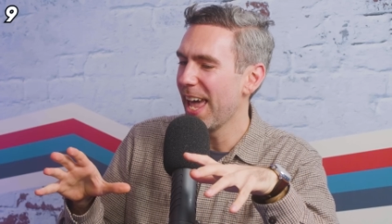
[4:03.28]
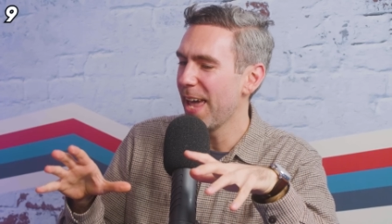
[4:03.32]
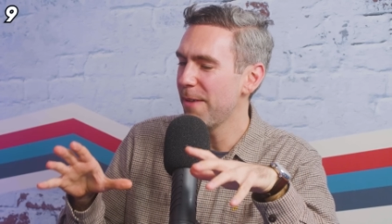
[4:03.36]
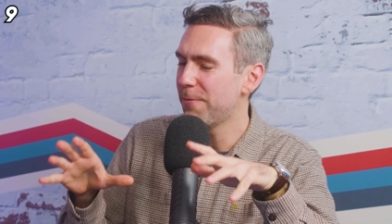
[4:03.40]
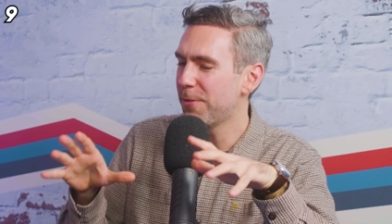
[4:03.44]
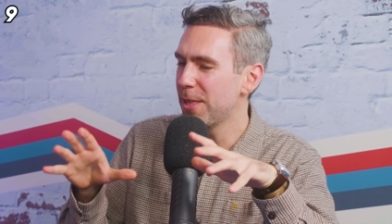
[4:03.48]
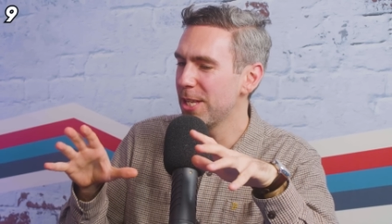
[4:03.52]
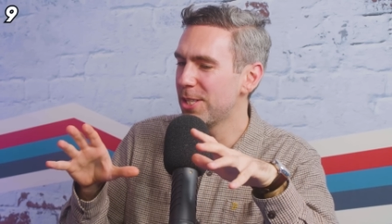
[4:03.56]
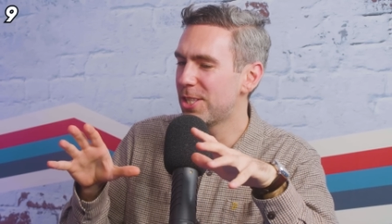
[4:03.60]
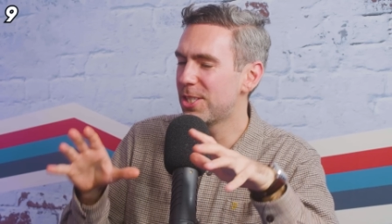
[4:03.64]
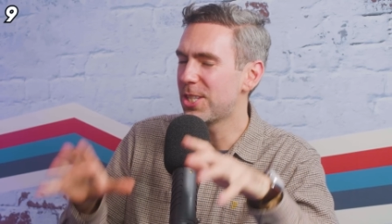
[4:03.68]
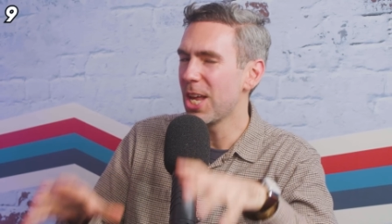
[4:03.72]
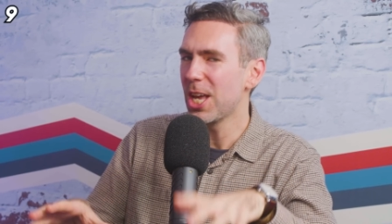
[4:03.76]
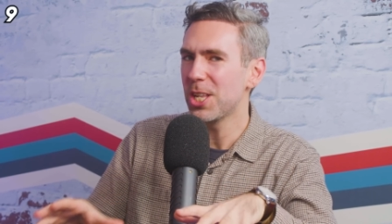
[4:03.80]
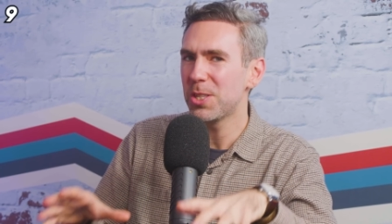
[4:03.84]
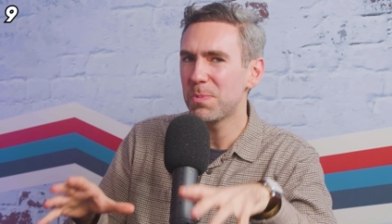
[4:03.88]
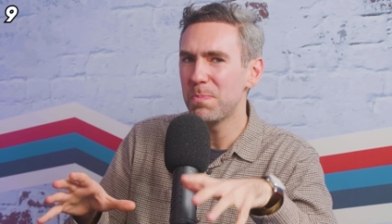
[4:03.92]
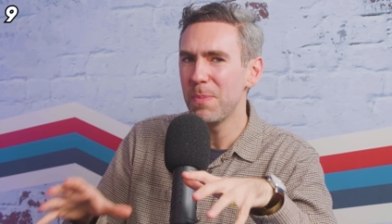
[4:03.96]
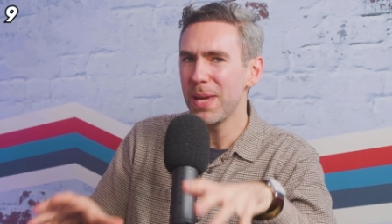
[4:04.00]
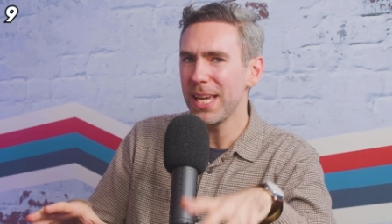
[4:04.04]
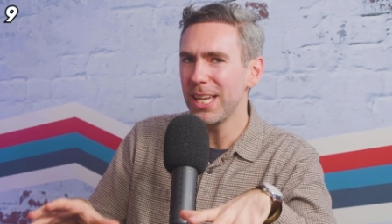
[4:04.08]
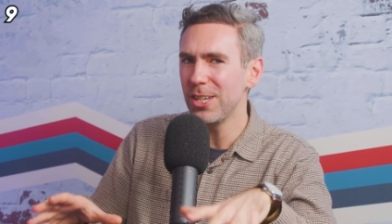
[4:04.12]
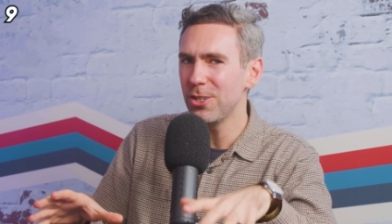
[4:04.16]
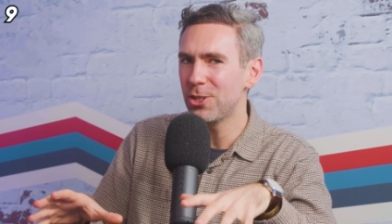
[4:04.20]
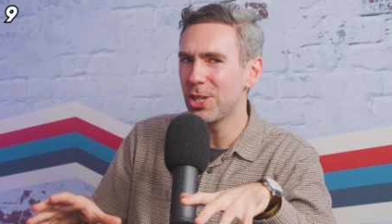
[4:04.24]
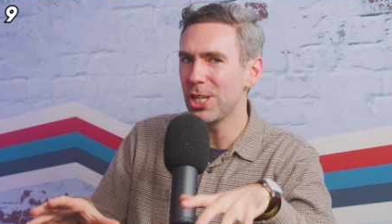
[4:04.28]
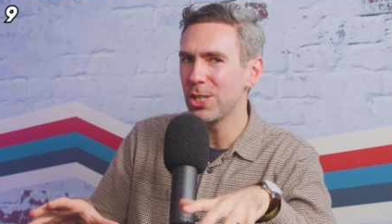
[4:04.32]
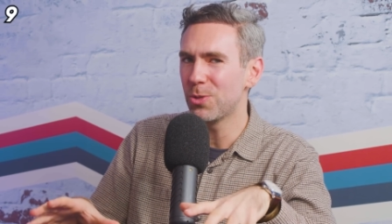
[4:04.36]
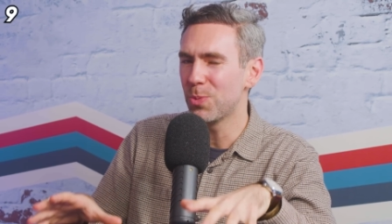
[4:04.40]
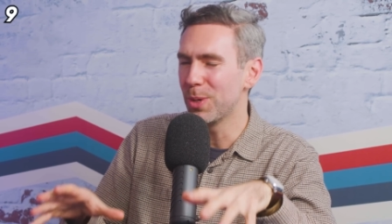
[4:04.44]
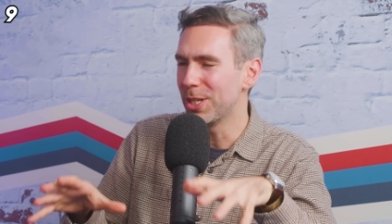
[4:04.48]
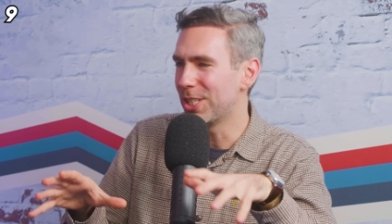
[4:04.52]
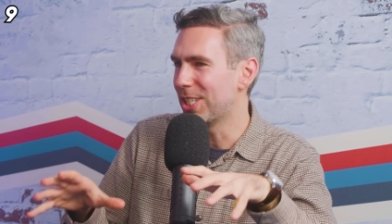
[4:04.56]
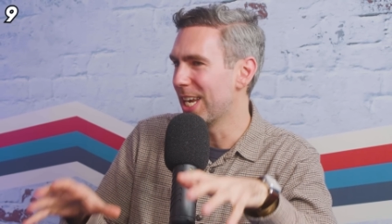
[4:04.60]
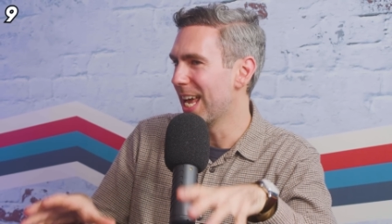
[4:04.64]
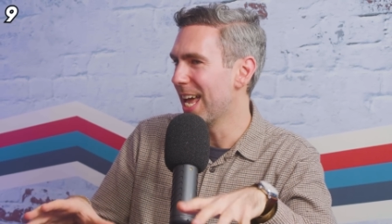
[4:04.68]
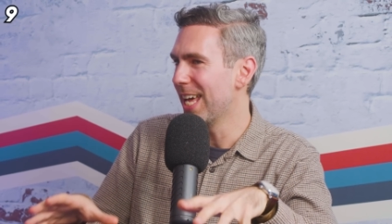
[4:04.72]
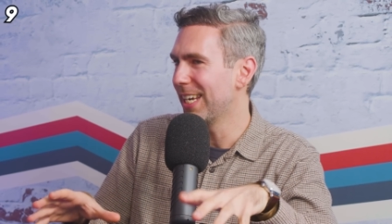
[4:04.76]
if this does mean she's
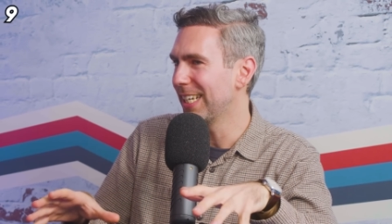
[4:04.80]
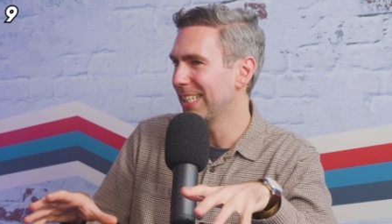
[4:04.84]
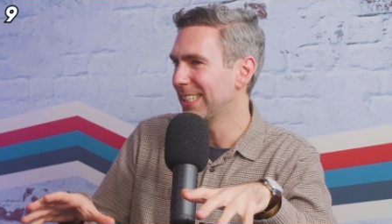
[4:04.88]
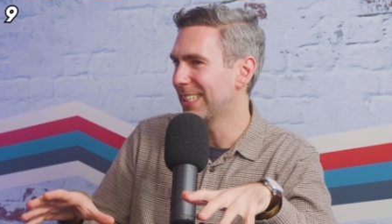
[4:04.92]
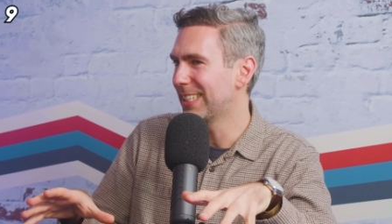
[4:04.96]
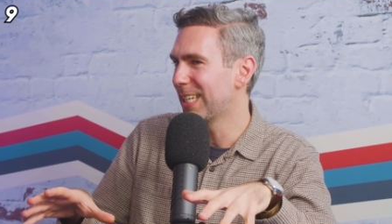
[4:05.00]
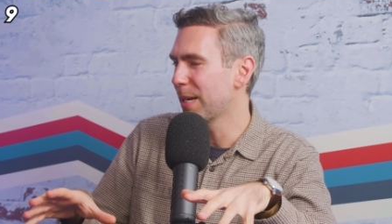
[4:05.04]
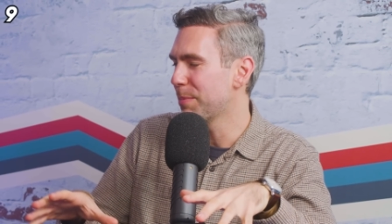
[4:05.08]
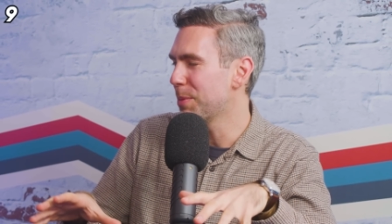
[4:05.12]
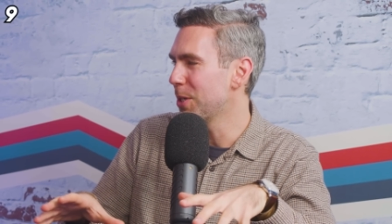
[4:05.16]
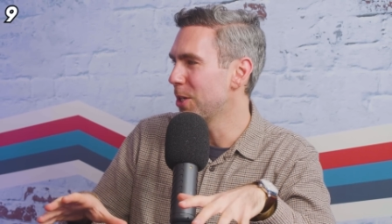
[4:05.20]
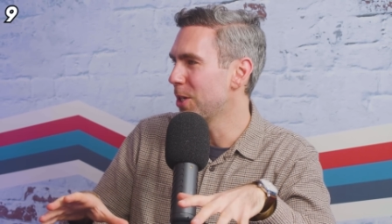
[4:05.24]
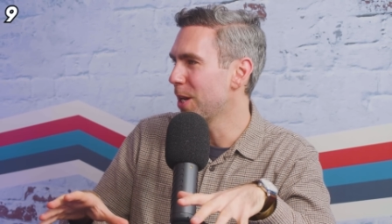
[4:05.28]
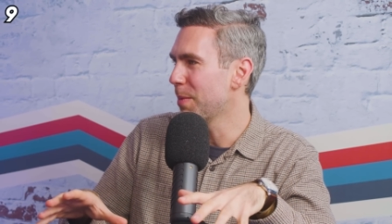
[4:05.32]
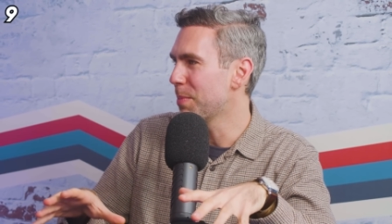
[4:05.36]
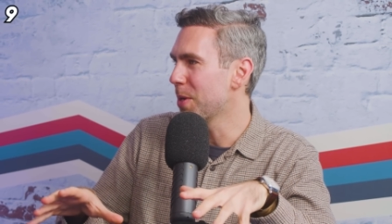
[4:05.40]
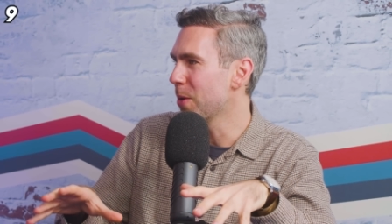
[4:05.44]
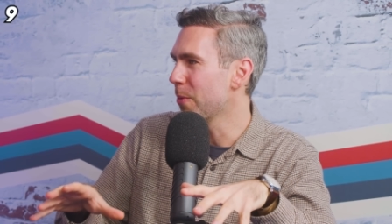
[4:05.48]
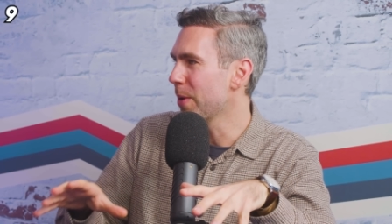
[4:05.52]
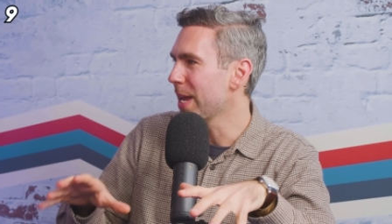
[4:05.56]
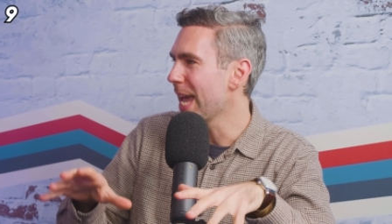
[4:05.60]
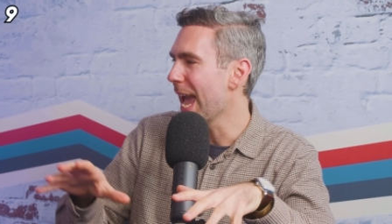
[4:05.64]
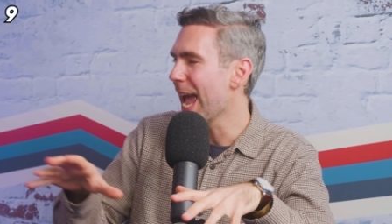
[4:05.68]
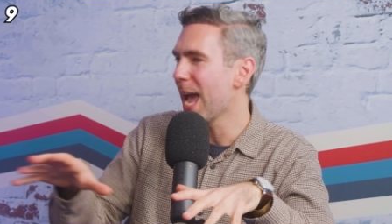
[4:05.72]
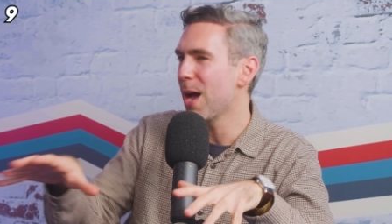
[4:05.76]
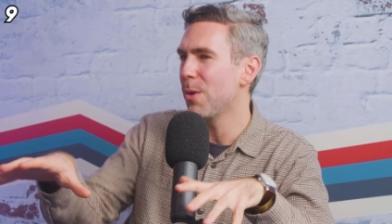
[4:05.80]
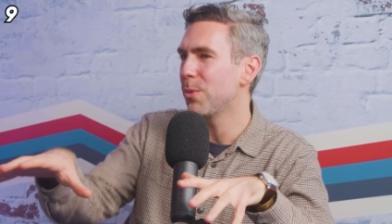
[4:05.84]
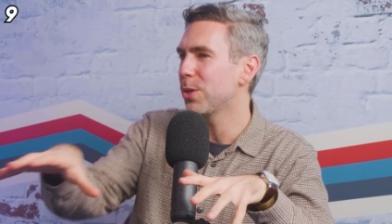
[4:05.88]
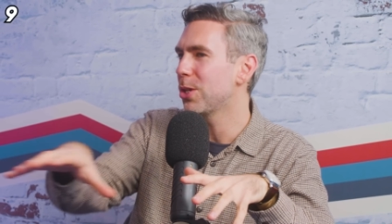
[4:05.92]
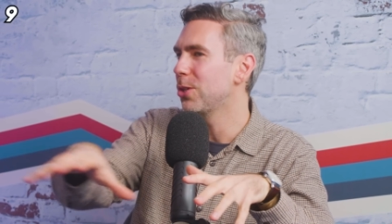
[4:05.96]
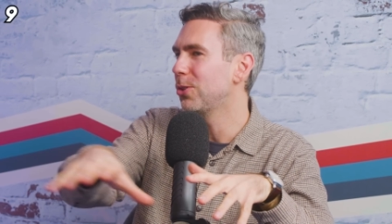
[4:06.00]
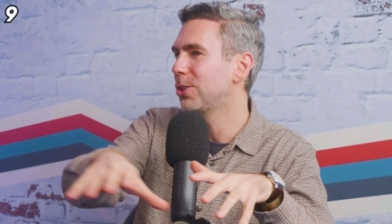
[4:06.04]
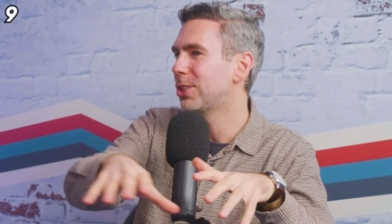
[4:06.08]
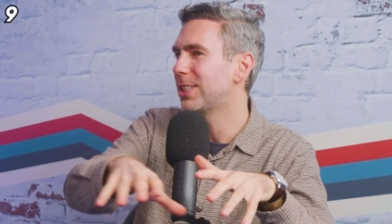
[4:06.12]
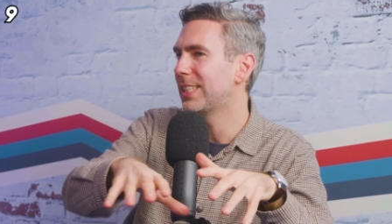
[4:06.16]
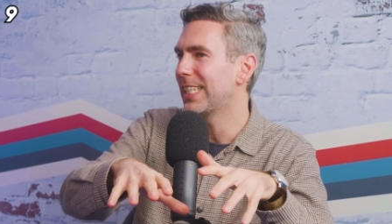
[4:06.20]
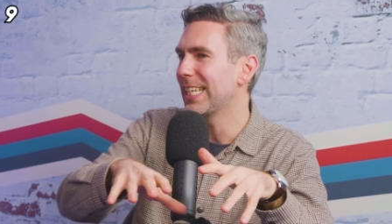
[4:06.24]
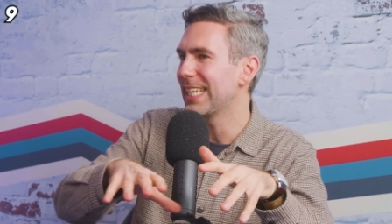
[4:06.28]
returning to WWE, how would you
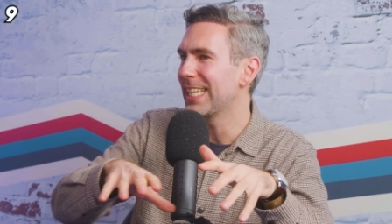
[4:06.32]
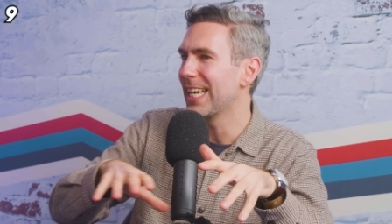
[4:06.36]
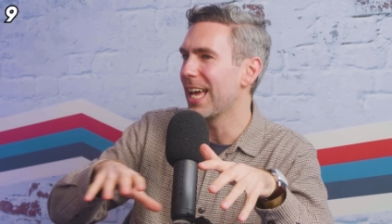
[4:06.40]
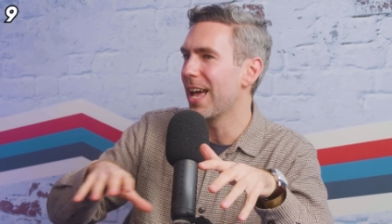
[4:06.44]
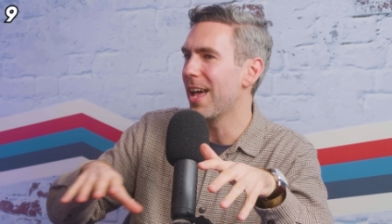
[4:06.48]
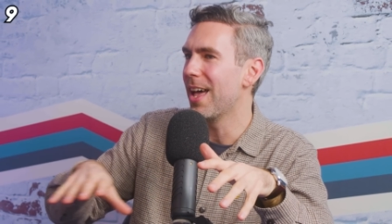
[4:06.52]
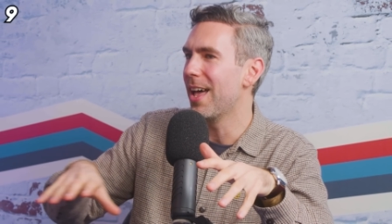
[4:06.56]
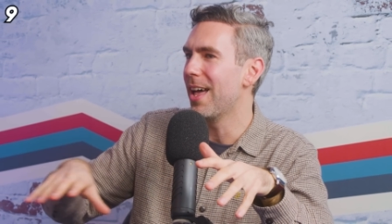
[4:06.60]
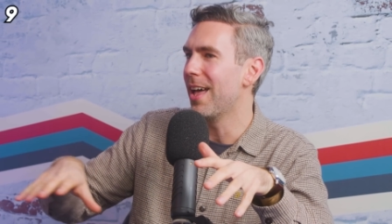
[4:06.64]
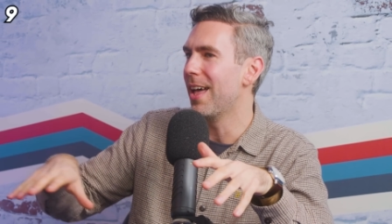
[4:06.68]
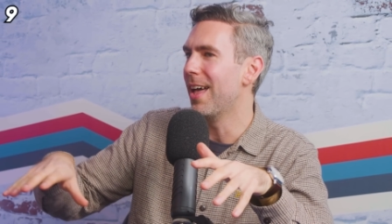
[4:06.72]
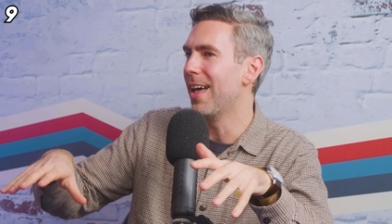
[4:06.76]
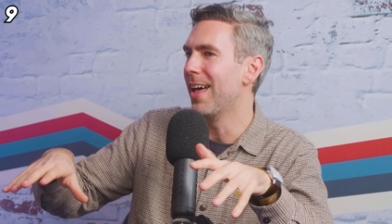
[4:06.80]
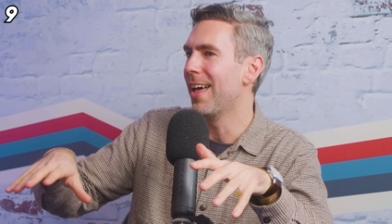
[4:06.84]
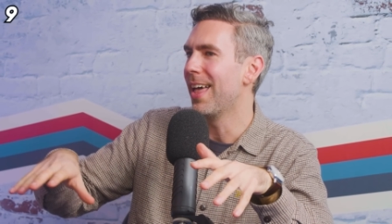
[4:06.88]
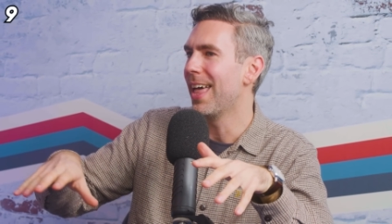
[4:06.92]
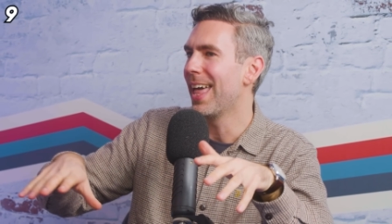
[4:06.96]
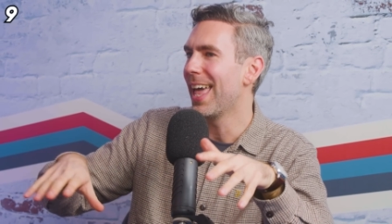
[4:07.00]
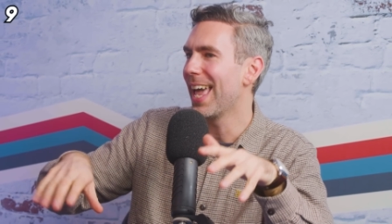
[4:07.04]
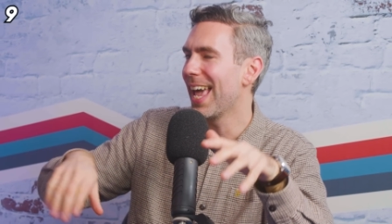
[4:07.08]
see her?